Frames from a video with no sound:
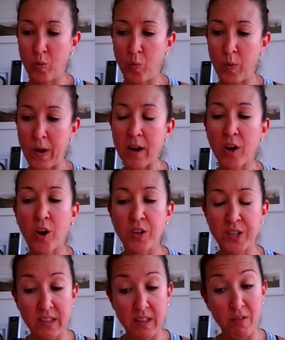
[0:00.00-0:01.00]
when I
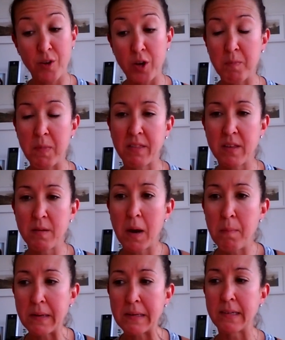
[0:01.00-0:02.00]
got to the third month in
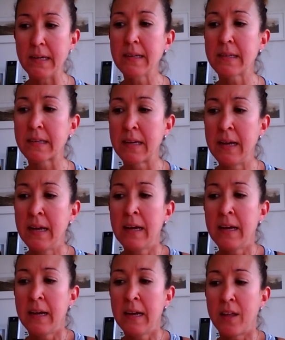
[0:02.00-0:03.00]
my business,
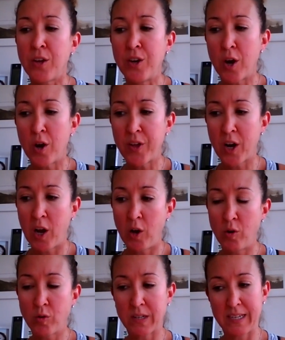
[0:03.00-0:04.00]
that I
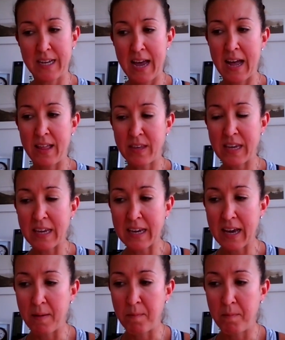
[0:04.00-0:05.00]
looked at the
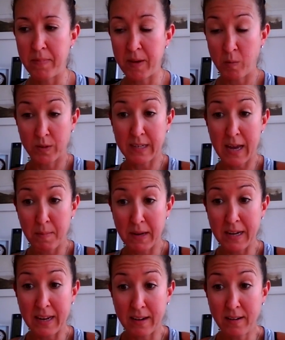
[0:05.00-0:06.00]
income that was
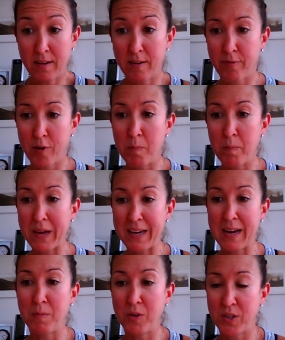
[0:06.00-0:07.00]
coming in from
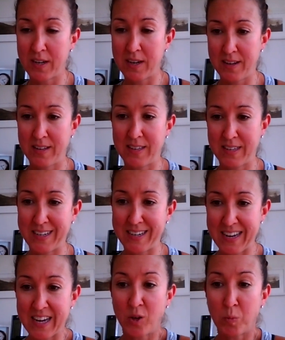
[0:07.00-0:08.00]
being able to
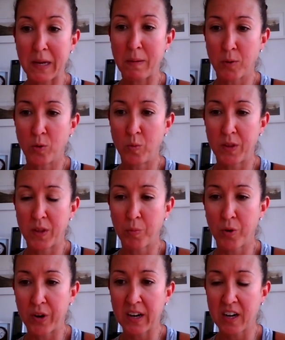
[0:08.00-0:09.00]
help people with a
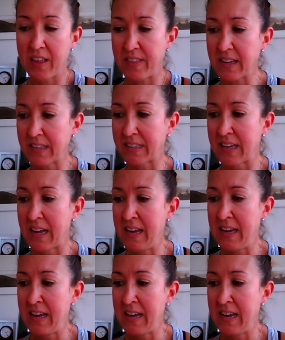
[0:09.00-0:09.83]
product like this,